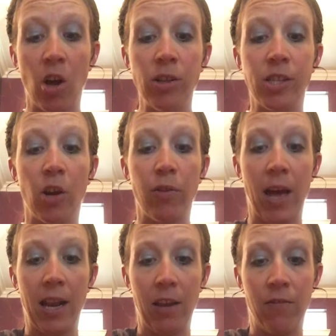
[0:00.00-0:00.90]
also
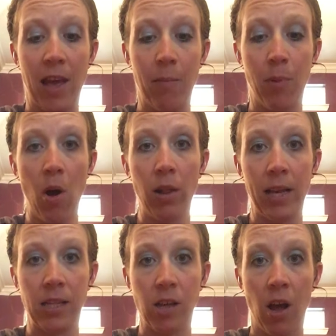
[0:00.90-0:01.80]
that if that ball
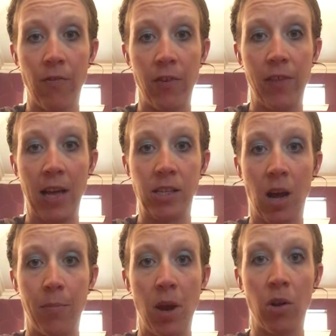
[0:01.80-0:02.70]
hits off of that
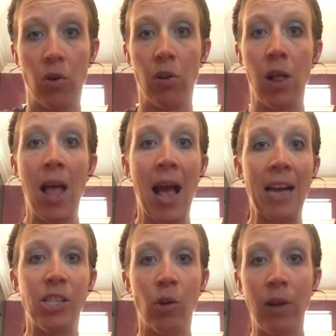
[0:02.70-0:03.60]
top knuckle,
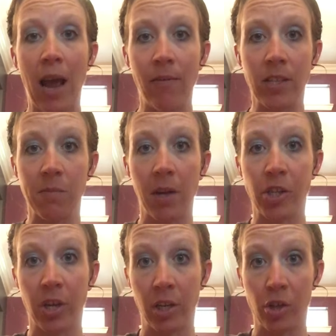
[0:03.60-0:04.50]
I don't have as
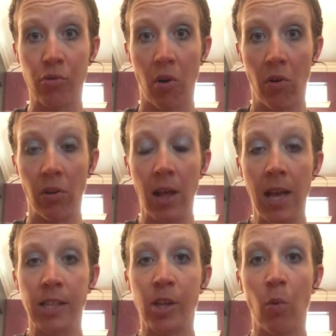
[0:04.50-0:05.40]
much control.
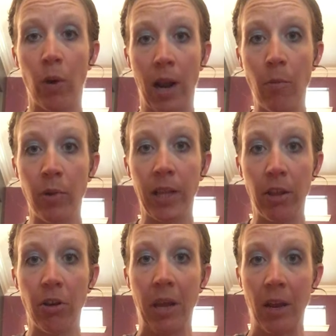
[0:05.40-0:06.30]
So what I'm really
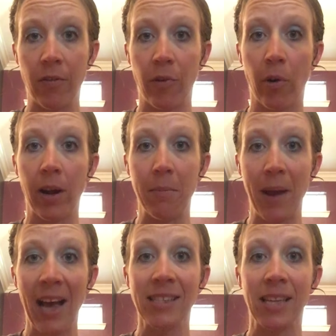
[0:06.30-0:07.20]
looking for in
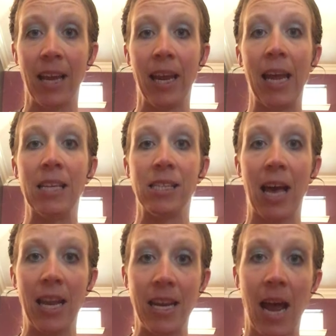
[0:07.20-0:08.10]
passing is
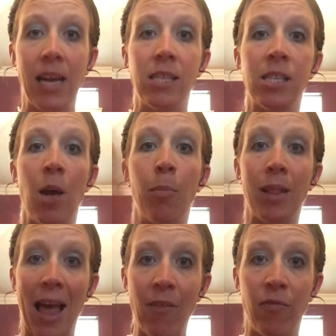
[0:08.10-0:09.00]
that nice
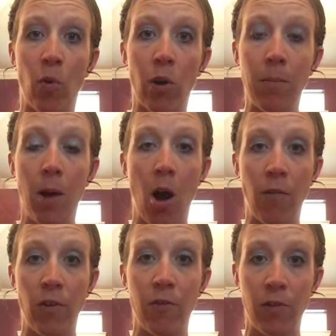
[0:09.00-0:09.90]
platform
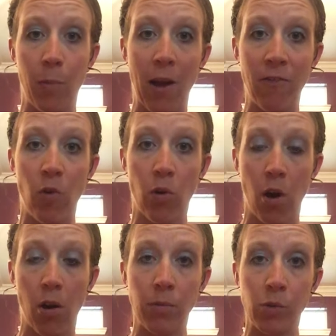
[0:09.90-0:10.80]
off of my
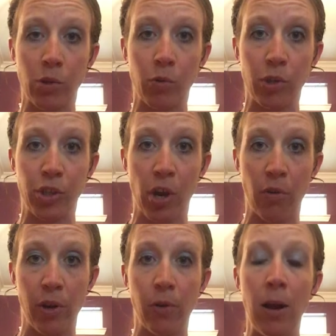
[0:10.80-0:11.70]
forearms, which we'll show
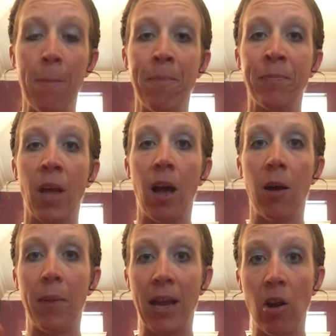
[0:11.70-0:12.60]
you.
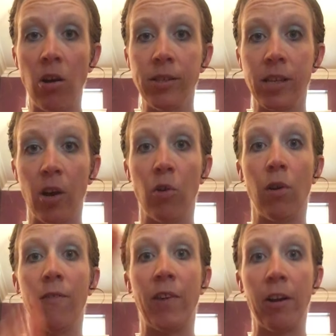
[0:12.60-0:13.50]
And
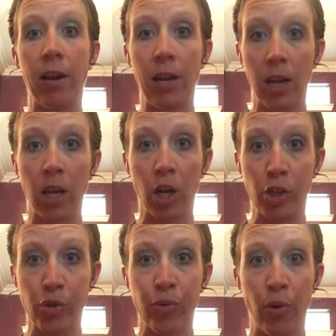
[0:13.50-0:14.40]
also very
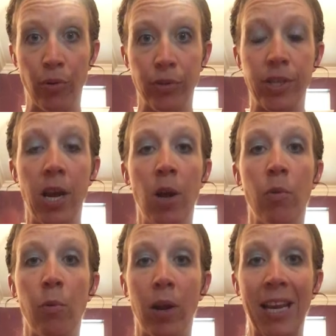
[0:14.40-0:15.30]
controlled.
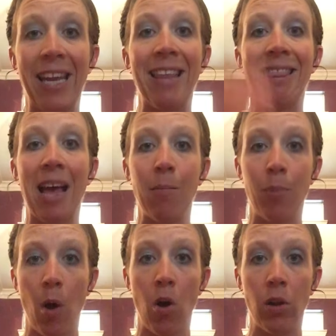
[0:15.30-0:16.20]
We want to get that
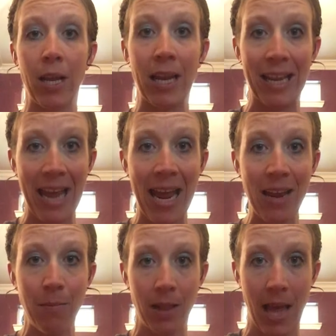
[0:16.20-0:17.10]
ball in a
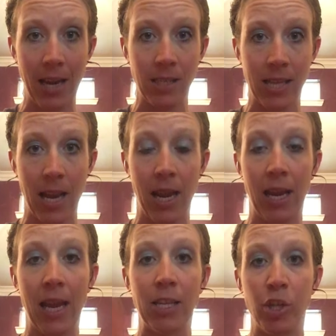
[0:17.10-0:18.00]
game-like
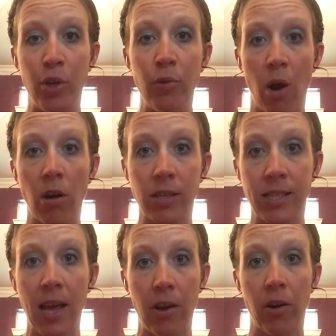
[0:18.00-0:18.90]
setting to our
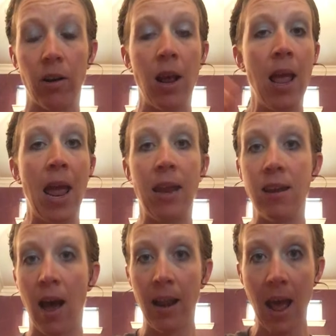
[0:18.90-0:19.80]
setter and
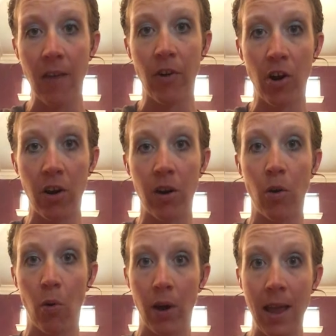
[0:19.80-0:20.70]
not have her
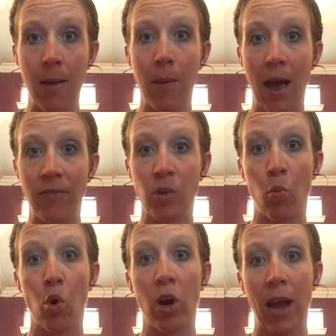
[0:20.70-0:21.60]
or him have to
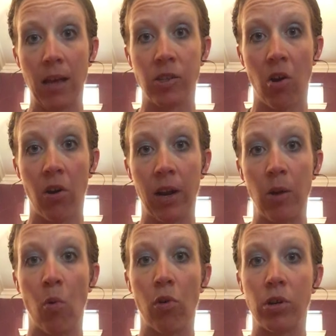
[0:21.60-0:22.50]
work as hard
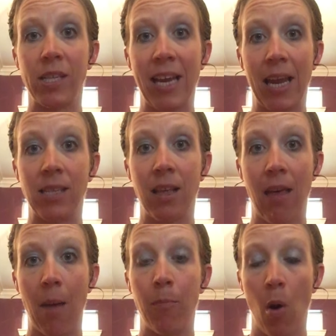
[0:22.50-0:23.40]
in order to get to
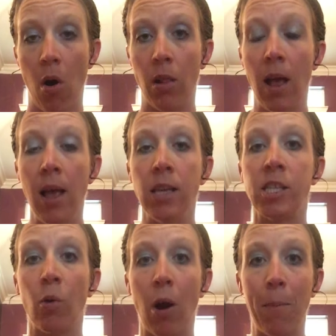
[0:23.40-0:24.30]
that ball.
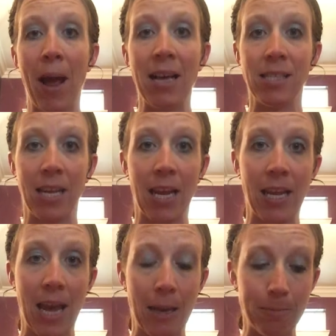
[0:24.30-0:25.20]
So our passing,
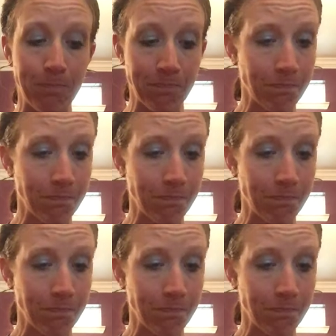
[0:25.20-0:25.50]
again,